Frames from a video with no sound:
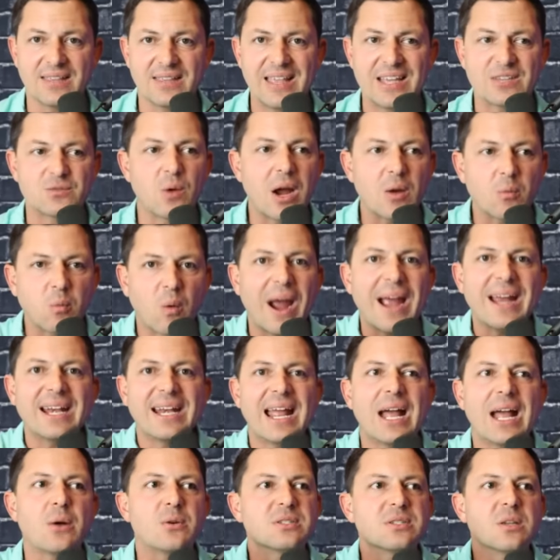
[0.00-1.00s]
That's why right
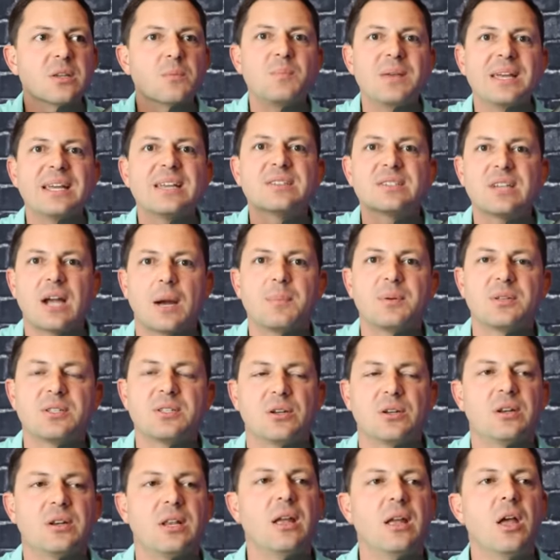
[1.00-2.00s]
now is the biggest
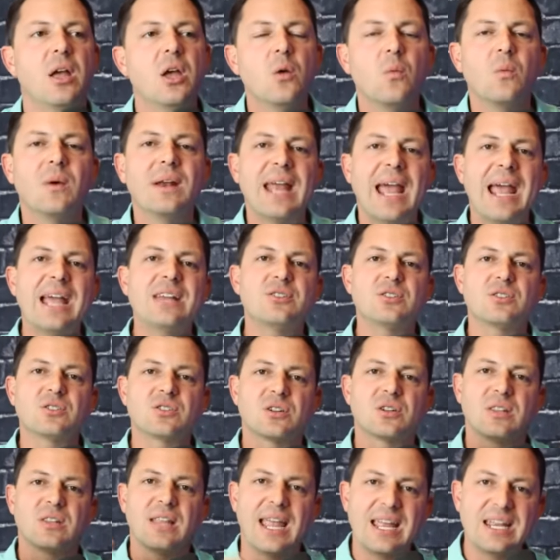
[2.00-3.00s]
opportunity when agents
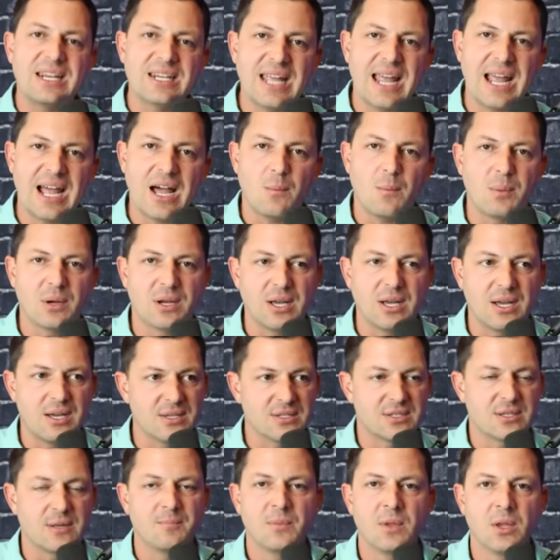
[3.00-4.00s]
are laying down
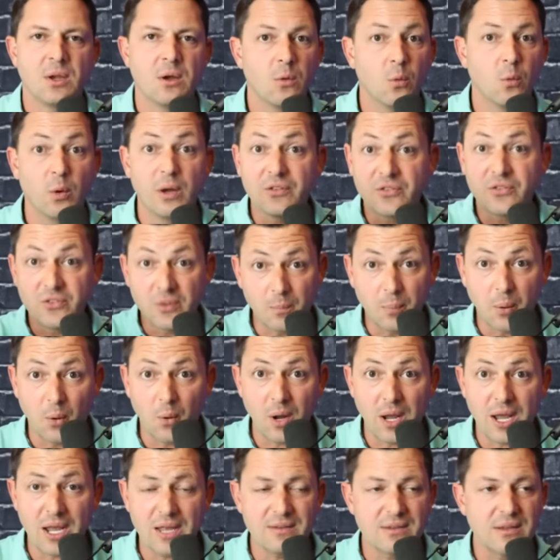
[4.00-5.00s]
because what's the
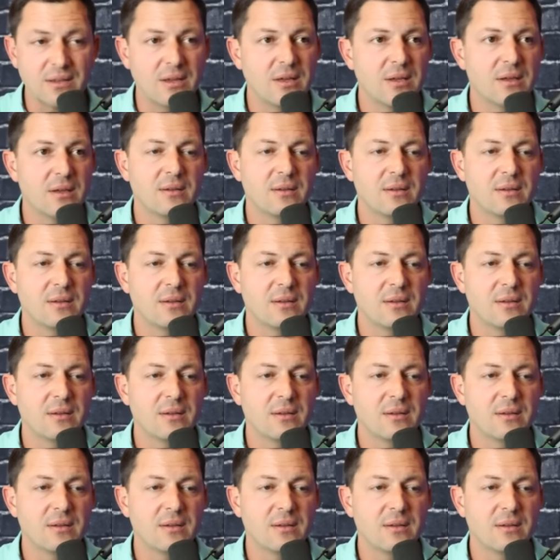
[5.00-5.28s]
point?